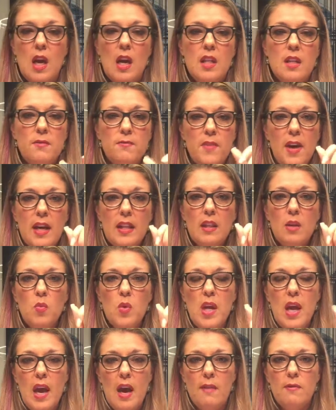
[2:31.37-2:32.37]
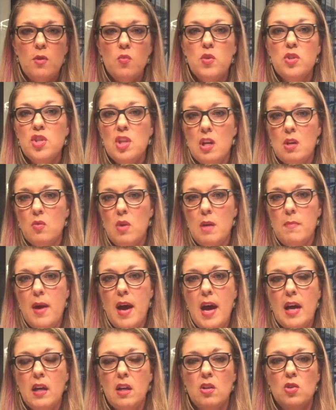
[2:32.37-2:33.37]
And then finally, we have the Regenerate
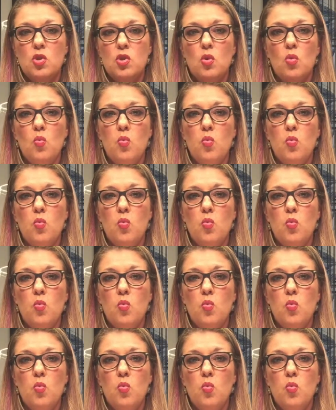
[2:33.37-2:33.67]
package,